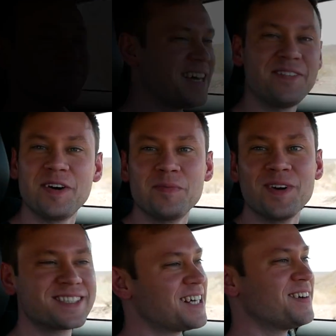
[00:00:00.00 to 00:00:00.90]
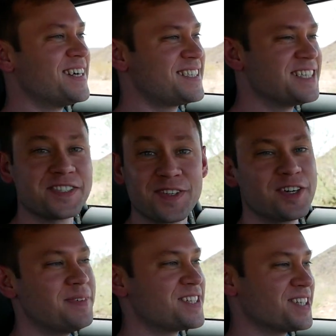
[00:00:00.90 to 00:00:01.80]
And one more acceleration just for
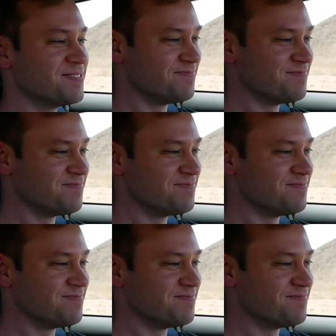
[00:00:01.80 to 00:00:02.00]
good measure.